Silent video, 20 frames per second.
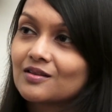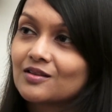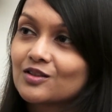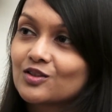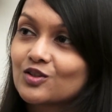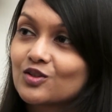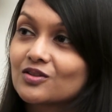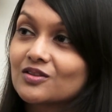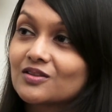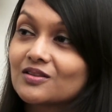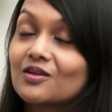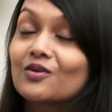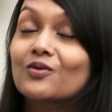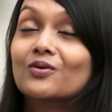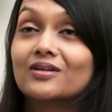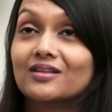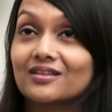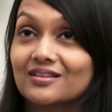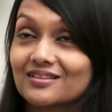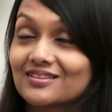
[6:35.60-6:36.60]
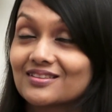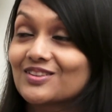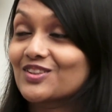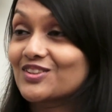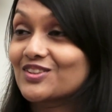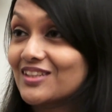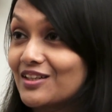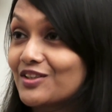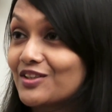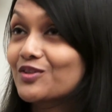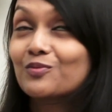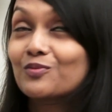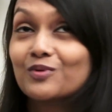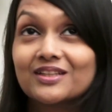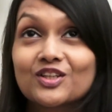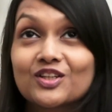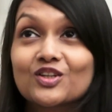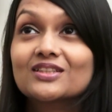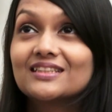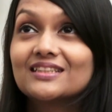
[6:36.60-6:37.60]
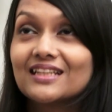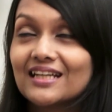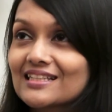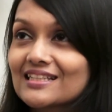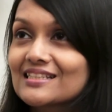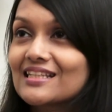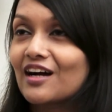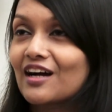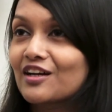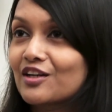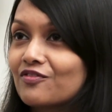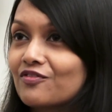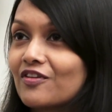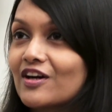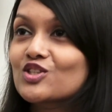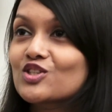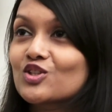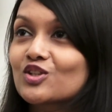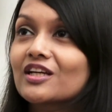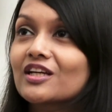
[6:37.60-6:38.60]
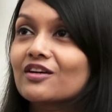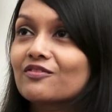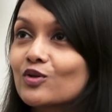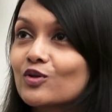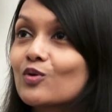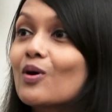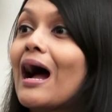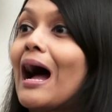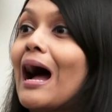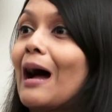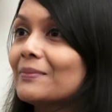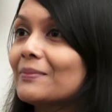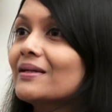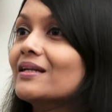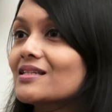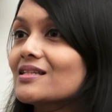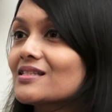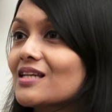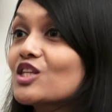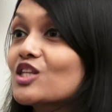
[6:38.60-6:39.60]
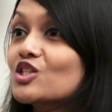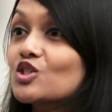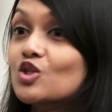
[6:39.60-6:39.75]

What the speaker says: So you're saying sacrifice should give you happiness. It's